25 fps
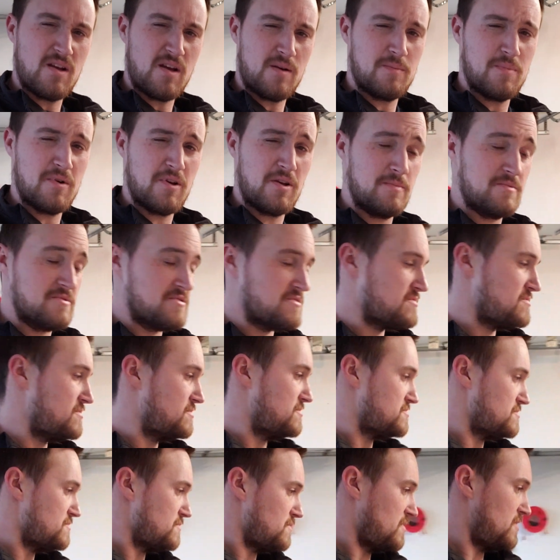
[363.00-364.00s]
downpipes,
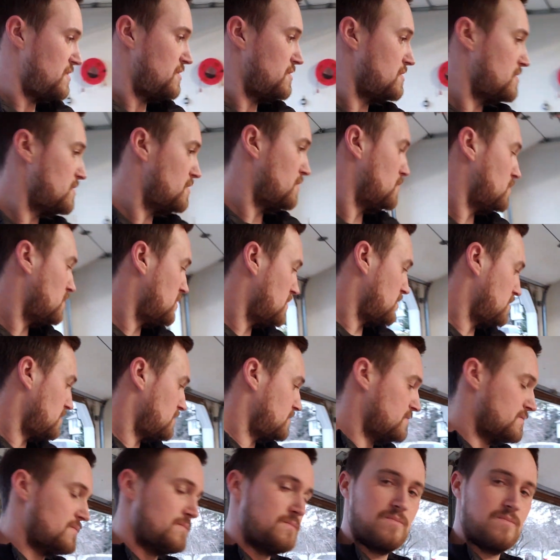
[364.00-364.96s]
those are ready to go on.